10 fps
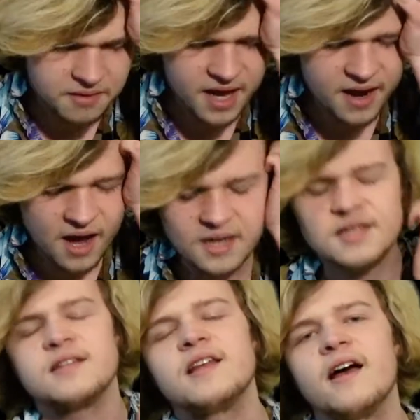That knocks
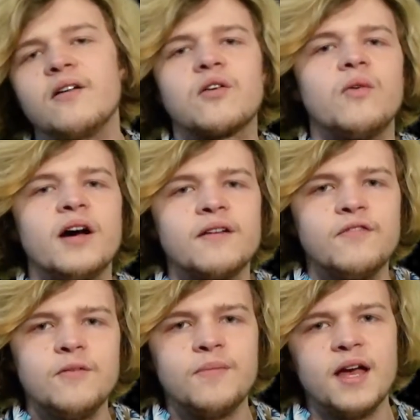it down quite a
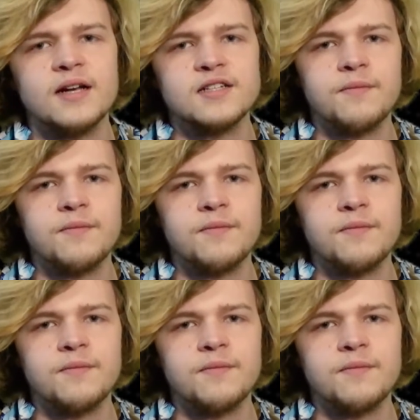few pegs.